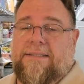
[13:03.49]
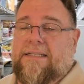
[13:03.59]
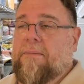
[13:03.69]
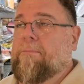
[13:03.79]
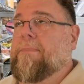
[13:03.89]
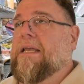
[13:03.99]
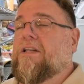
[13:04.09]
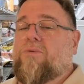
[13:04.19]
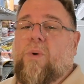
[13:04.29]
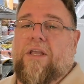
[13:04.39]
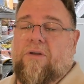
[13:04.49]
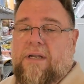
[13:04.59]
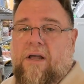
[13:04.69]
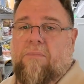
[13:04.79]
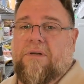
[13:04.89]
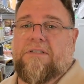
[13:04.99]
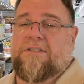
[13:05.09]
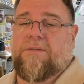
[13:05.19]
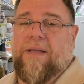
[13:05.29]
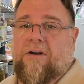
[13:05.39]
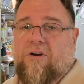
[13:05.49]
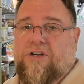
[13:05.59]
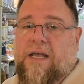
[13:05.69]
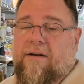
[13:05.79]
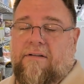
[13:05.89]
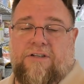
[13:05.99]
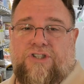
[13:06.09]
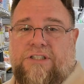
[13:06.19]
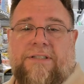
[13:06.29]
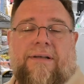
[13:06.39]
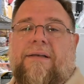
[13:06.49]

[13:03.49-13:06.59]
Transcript: That's the biggest way you can help us expand our channel is just